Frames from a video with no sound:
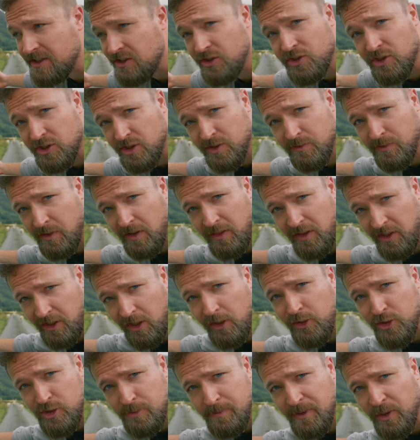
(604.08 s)
is just the
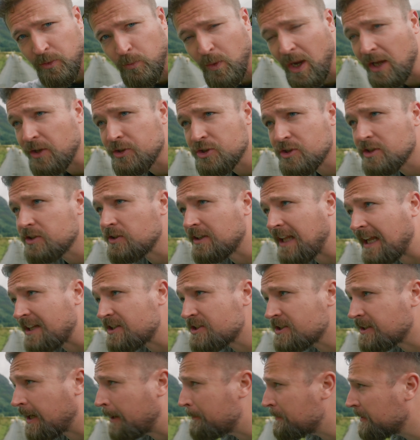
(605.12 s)
ultimate Welsh
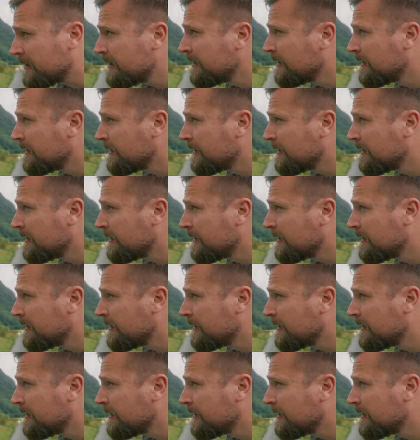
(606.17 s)
landscape.